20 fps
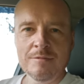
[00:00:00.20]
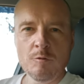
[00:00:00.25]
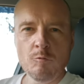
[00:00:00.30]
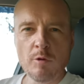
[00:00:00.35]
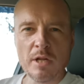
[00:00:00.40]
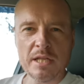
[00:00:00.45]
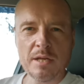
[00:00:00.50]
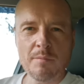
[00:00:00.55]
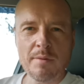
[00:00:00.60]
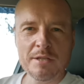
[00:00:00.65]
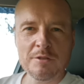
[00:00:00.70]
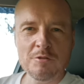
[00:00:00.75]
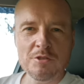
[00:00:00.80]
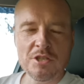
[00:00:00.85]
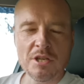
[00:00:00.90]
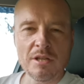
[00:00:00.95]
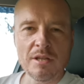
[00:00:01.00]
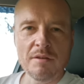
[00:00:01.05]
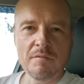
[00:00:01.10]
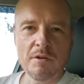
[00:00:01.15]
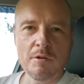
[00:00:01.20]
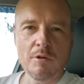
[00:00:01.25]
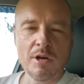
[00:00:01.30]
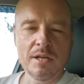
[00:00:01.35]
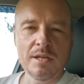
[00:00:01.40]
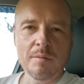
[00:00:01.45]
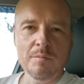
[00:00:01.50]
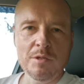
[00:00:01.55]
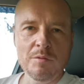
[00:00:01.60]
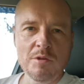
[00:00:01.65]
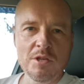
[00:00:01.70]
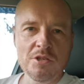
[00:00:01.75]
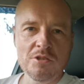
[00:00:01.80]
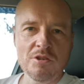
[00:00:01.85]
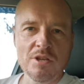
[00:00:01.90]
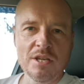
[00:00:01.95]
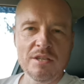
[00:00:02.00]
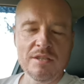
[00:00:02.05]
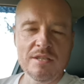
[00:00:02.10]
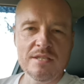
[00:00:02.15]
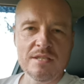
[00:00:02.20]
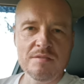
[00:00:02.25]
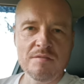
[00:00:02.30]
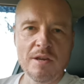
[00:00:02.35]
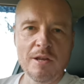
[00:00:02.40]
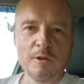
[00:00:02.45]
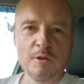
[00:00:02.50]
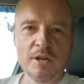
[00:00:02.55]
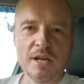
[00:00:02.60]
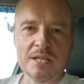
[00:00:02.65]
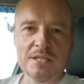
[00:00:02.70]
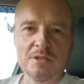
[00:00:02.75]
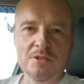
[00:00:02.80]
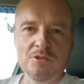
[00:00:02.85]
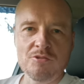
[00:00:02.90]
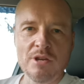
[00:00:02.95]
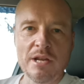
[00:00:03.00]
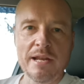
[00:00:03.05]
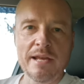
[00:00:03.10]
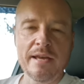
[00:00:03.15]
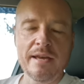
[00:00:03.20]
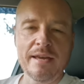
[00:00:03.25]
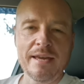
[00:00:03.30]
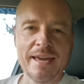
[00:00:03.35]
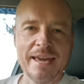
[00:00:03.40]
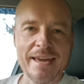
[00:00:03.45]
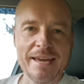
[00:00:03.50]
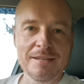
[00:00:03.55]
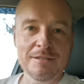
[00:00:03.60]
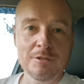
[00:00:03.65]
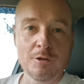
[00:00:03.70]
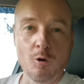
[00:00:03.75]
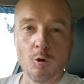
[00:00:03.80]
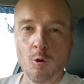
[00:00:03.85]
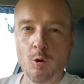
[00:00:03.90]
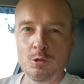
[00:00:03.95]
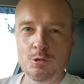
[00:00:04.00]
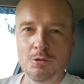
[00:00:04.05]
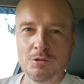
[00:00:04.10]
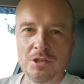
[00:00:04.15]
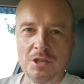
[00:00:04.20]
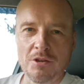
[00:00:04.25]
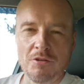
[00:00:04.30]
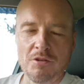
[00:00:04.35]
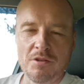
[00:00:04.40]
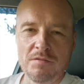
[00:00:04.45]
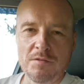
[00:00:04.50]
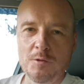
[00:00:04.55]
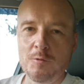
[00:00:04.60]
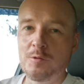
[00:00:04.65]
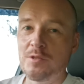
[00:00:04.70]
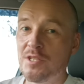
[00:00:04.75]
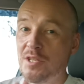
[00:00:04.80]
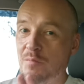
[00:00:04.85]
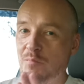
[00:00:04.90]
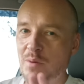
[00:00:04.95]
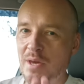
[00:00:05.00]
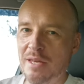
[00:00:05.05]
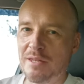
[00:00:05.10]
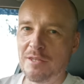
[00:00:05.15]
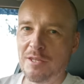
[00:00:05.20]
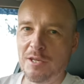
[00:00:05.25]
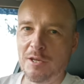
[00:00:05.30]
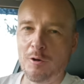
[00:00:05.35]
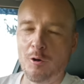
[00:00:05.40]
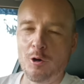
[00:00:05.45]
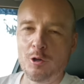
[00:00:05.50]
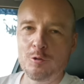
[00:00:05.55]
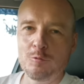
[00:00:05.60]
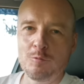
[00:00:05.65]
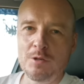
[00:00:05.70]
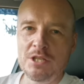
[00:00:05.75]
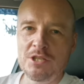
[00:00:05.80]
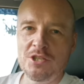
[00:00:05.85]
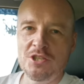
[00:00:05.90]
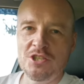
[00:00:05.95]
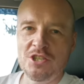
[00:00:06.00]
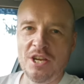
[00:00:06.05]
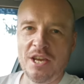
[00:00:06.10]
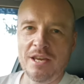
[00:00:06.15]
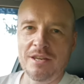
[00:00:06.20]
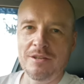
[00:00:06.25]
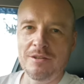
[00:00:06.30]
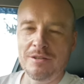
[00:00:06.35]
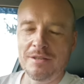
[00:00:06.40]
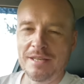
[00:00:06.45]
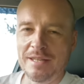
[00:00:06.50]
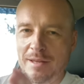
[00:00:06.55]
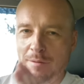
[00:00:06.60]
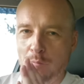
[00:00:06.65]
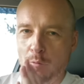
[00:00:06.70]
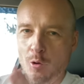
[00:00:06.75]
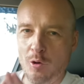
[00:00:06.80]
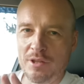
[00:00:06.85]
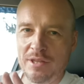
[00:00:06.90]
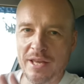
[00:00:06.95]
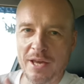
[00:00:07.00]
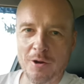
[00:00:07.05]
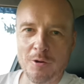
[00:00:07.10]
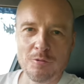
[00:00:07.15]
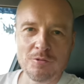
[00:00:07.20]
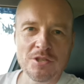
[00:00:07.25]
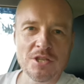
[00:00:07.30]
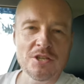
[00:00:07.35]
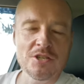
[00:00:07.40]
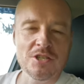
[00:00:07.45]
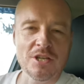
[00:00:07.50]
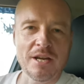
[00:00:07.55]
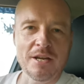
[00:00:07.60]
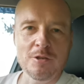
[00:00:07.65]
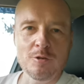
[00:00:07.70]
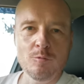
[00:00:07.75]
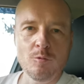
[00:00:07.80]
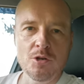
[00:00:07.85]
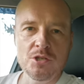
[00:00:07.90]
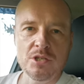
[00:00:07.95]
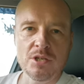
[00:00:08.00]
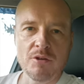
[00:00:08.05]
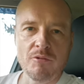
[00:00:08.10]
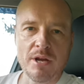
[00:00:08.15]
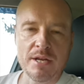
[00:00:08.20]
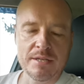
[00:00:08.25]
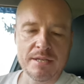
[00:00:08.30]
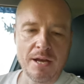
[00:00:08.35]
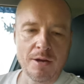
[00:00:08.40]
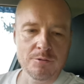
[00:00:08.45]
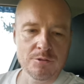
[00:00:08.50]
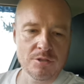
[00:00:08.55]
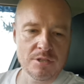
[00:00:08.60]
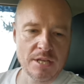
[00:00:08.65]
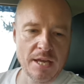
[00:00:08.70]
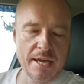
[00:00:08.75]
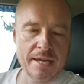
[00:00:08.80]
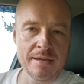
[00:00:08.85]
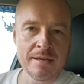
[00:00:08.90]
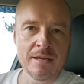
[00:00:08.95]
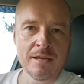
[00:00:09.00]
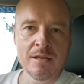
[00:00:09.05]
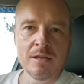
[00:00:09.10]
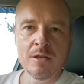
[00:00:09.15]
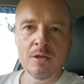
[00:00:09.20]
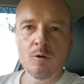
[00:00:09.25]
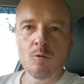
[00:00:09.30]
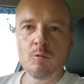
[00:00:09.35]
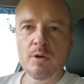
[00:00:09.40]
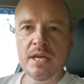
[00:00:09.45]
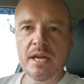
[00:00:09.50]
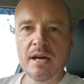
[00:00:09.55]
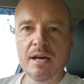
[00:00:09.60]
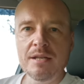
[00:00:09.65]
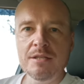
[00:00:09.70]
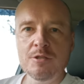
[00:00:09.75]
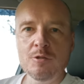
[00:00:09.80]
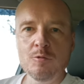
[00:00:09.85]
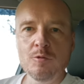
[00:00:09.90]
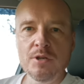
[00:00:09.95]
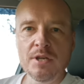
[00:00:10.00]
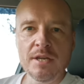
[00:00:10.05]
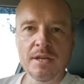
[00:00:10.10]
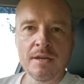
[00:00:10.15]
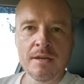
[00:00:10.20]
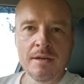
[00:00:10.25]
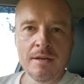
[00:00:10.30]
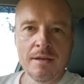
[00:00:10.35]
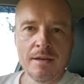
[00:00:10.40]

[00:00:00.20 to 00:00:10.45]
Welcome back to the channel, everyone. I'm Dimitri and this is Value Cars Australia and Auto Gear Reviews, depending on which channel in a more narrow niche are you watching right now. Today we are doing